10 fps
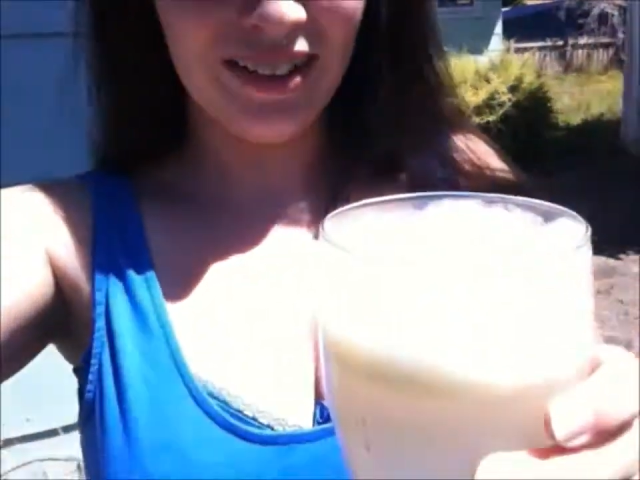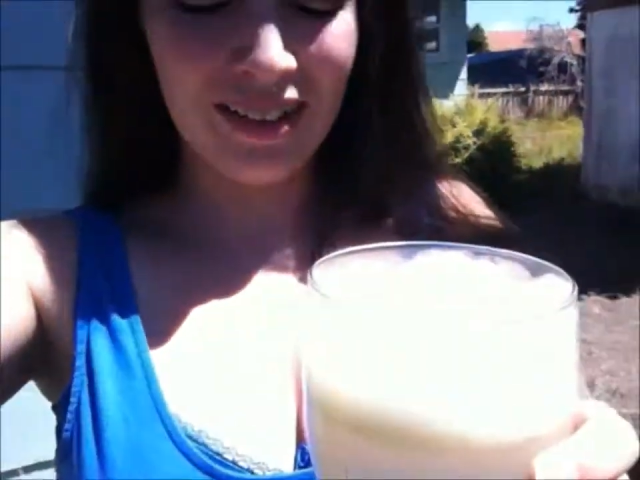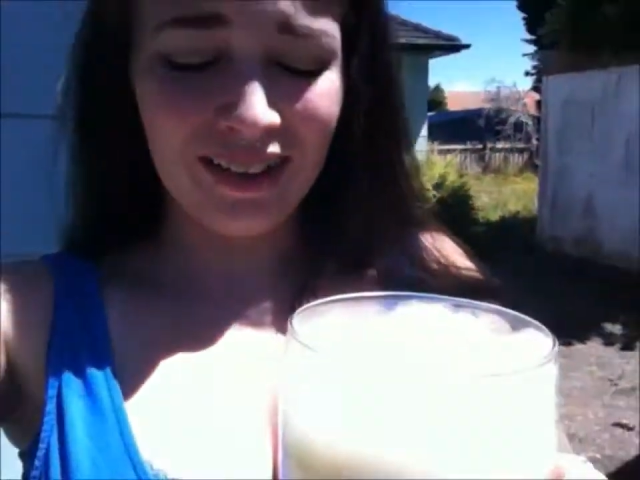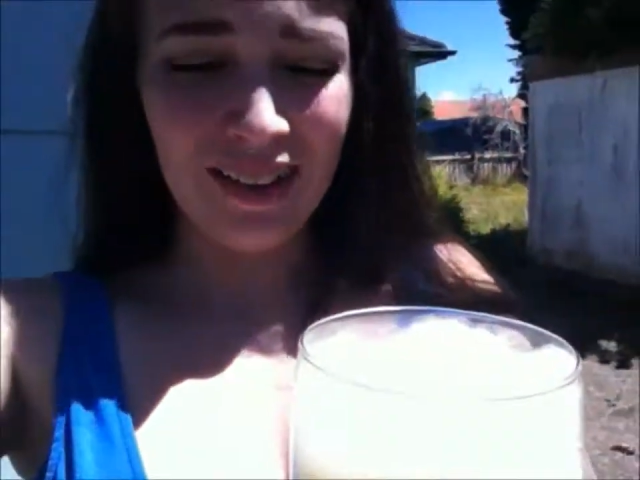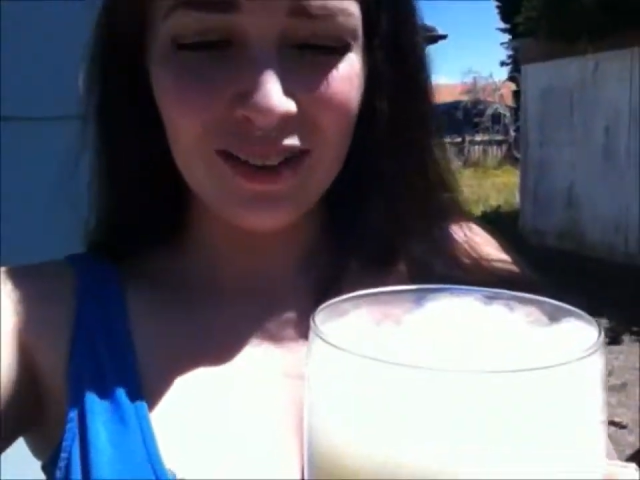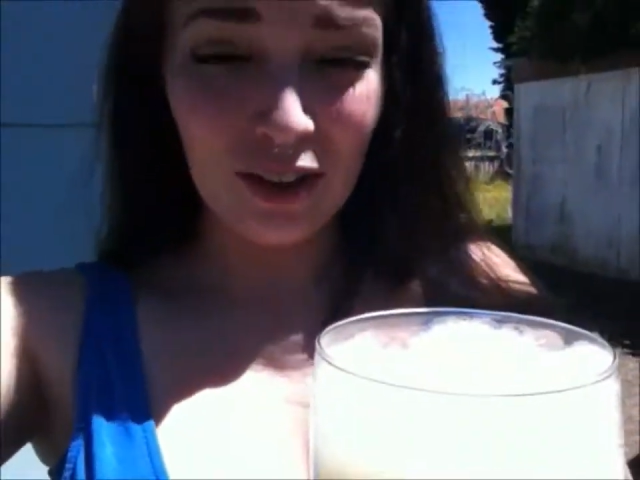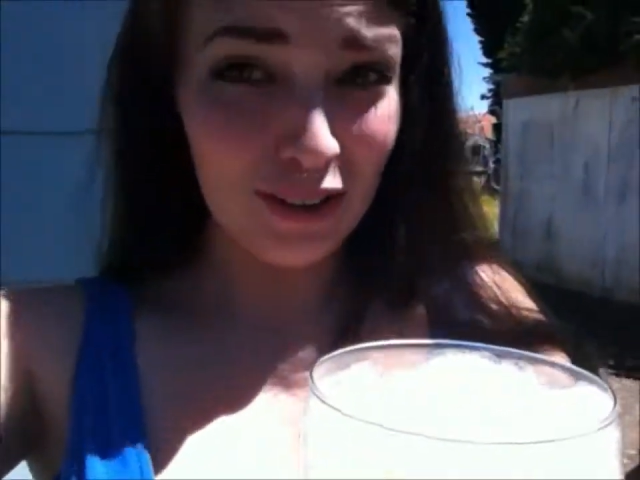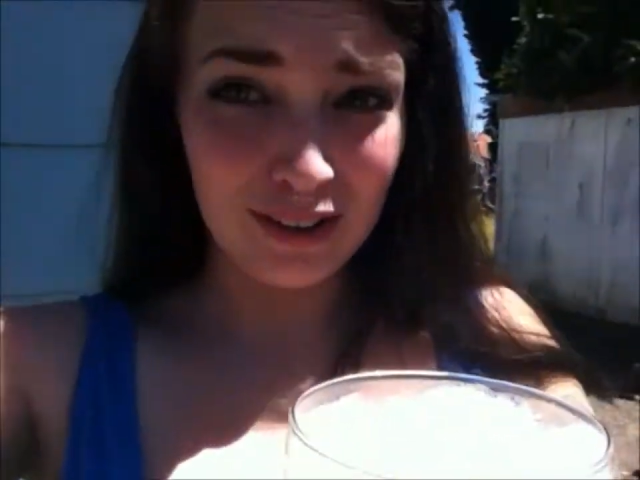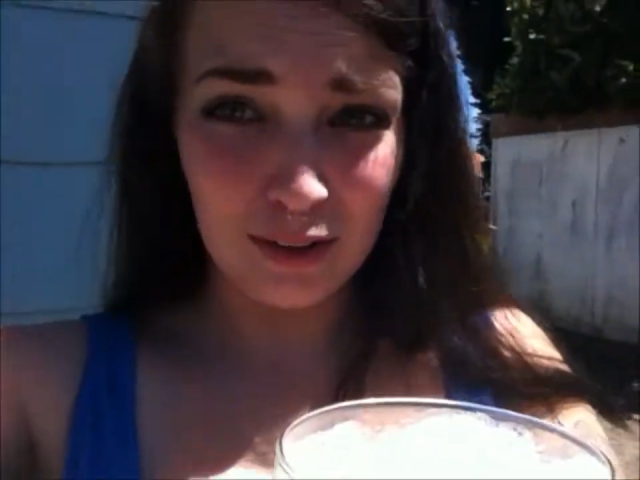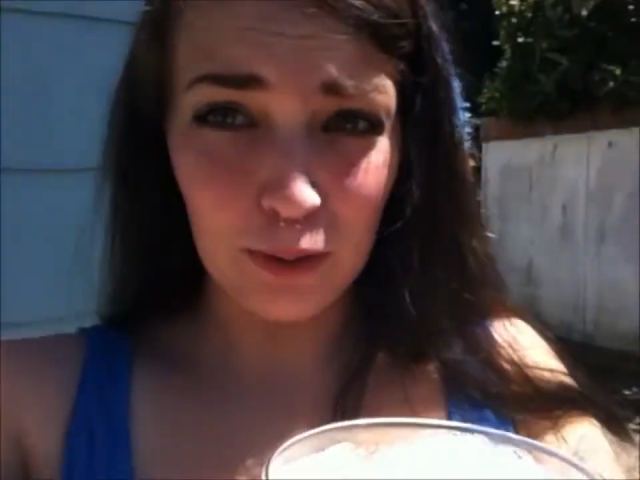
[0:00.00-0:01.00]
It don't
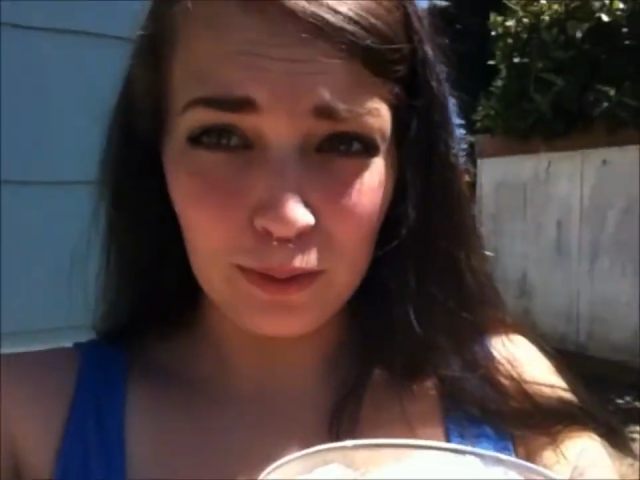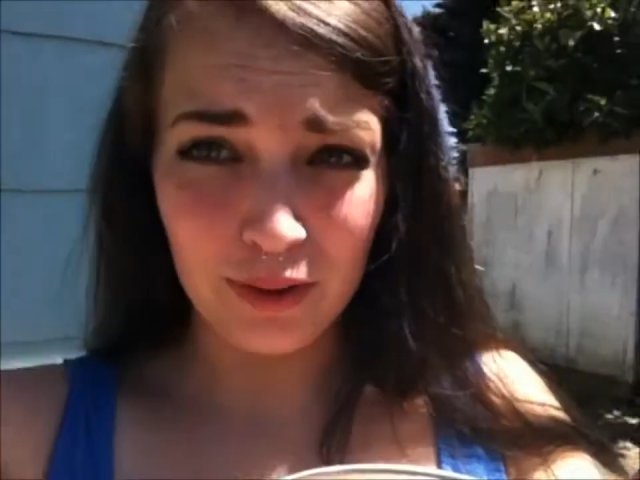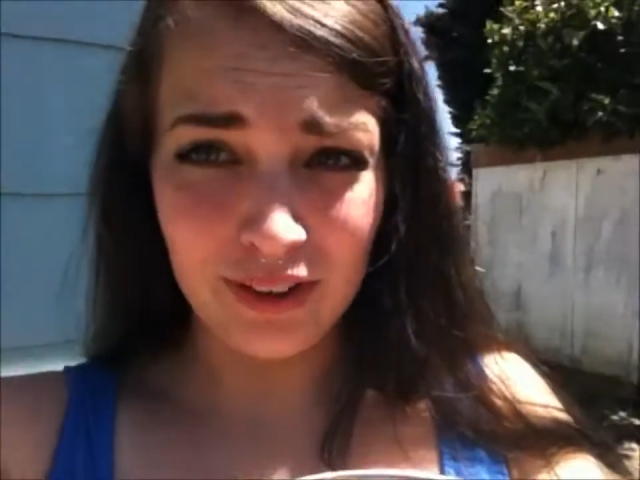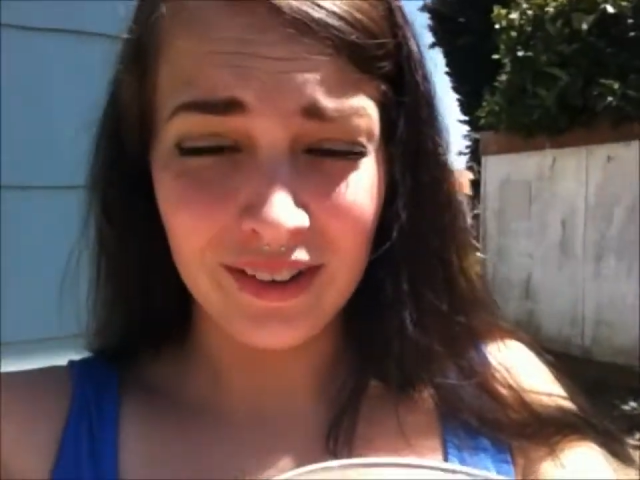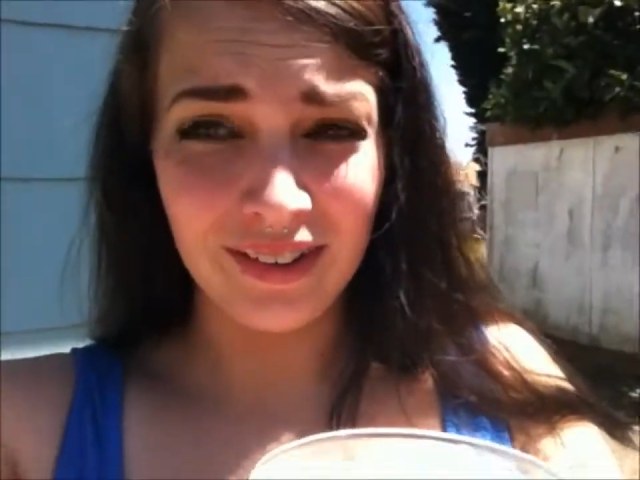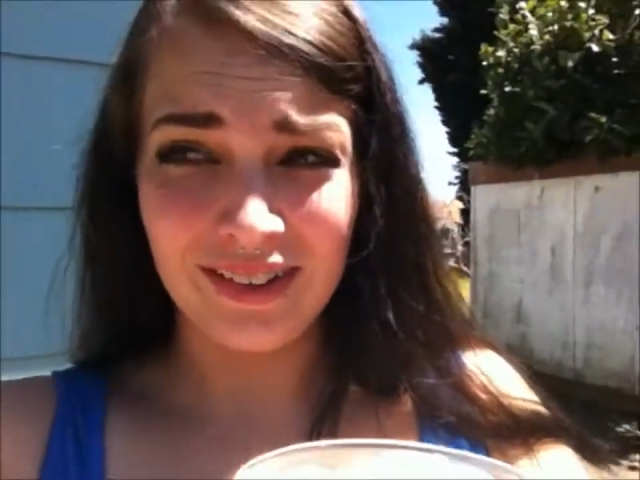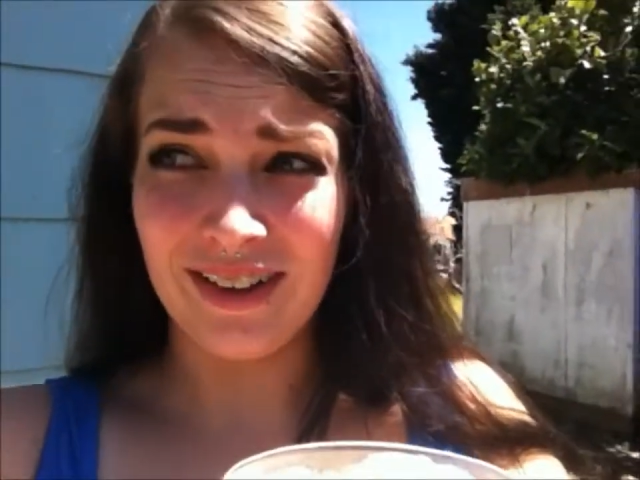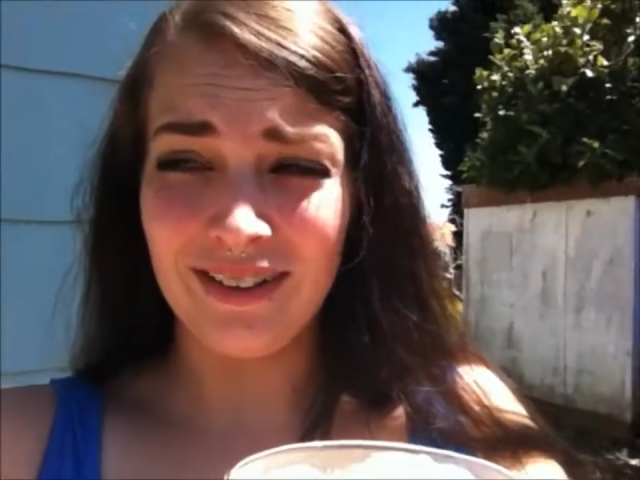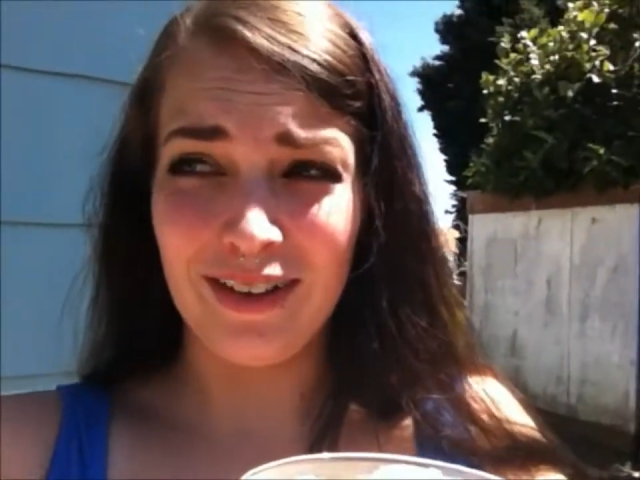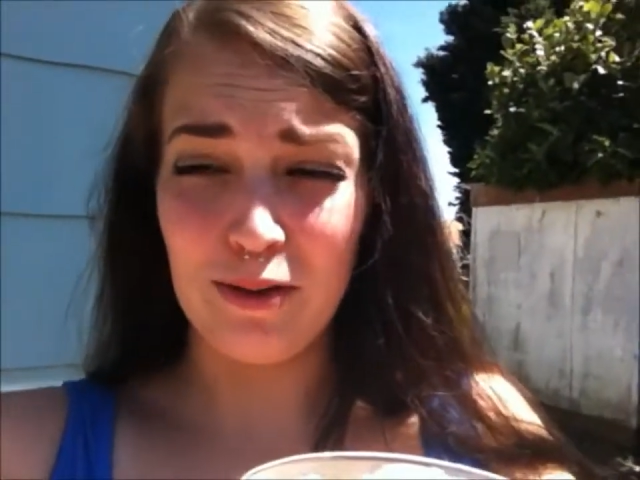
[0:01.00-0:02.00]
get soda water, it
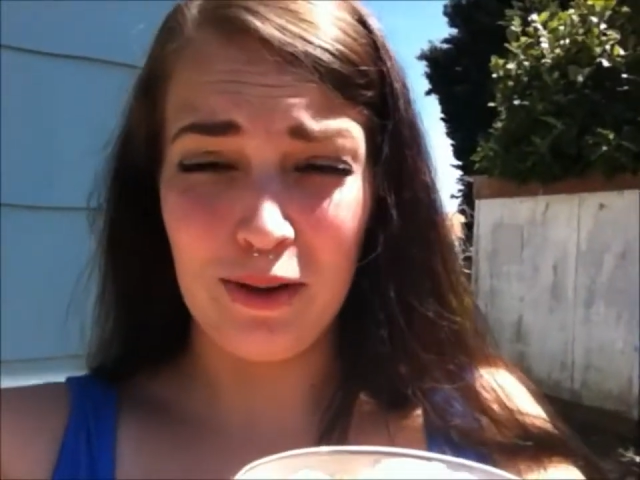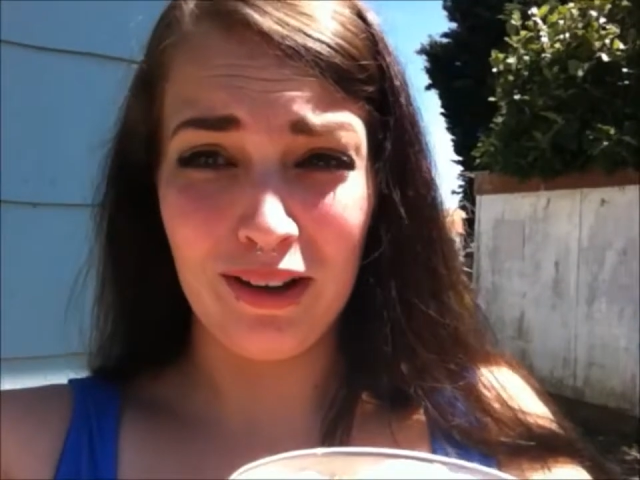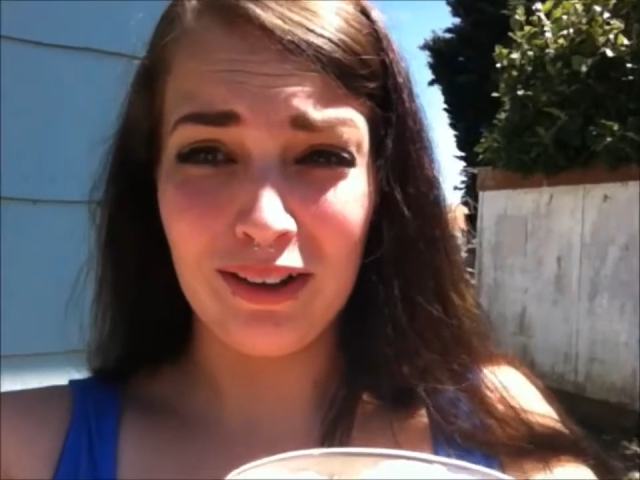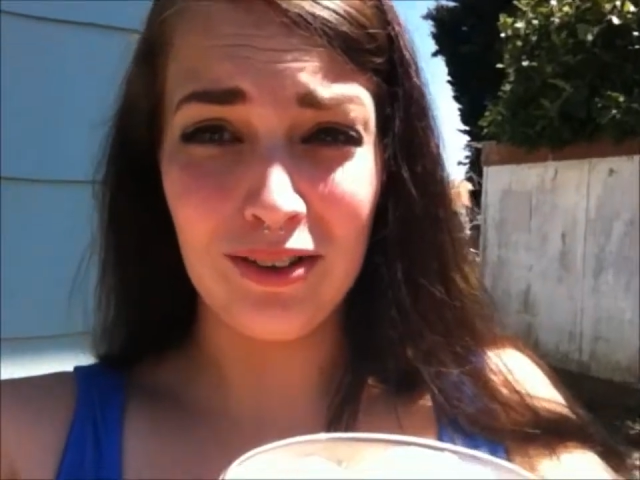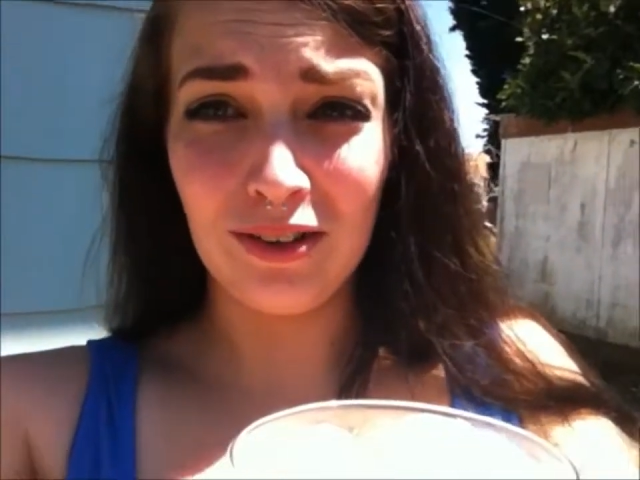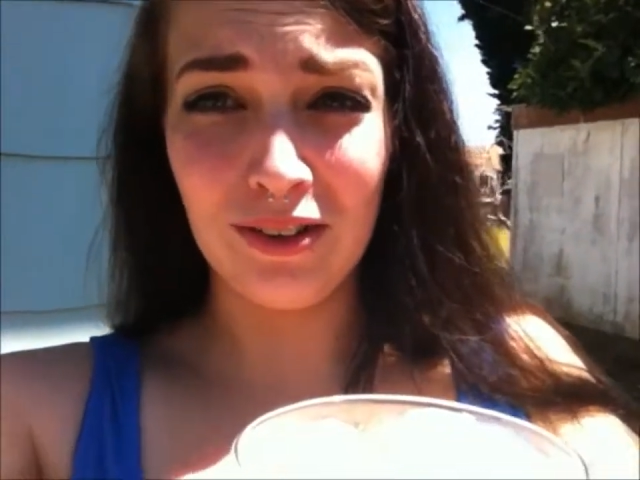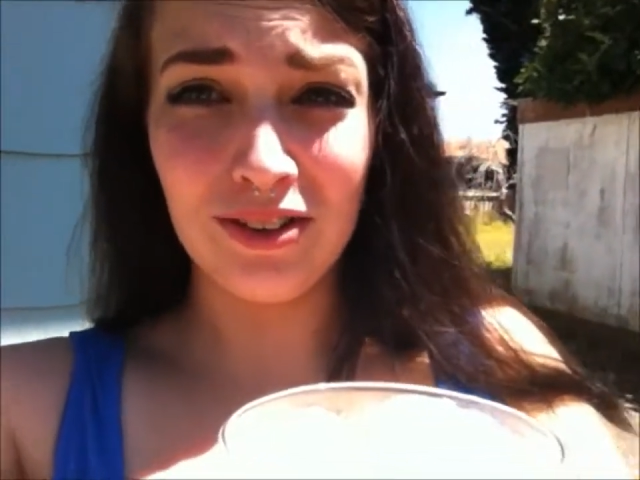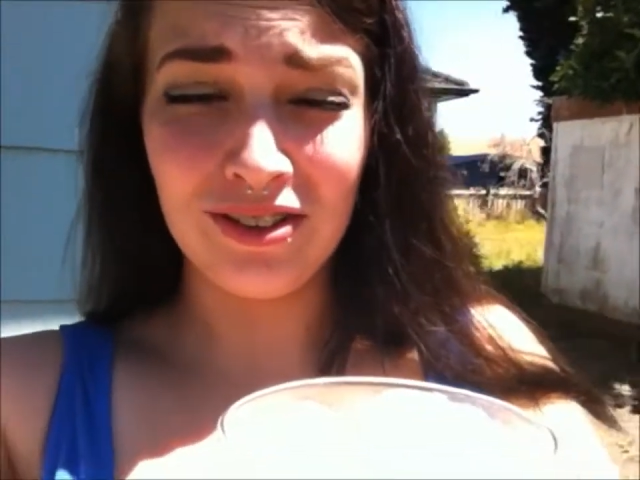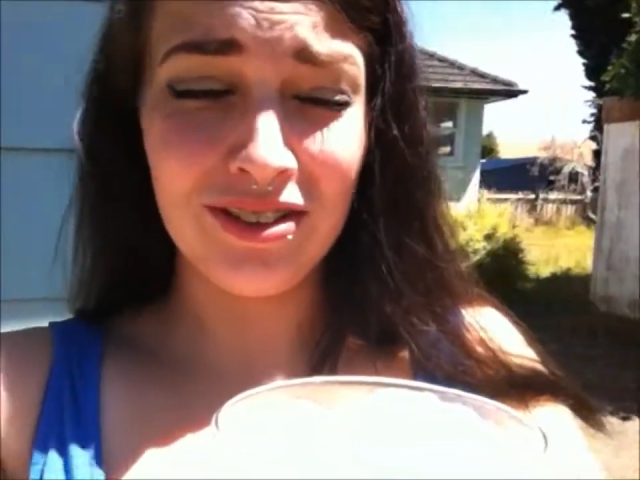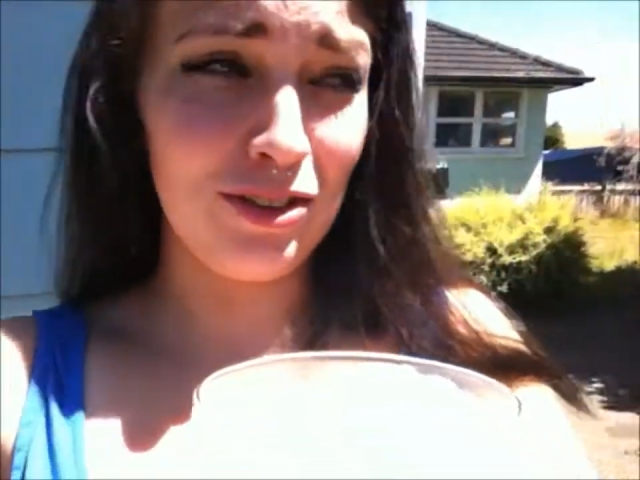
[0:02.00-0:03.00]
tastes like baking soda,
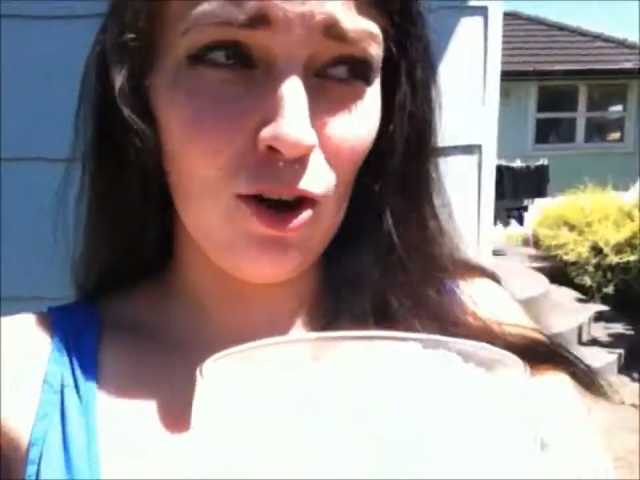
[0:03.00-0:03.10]
it's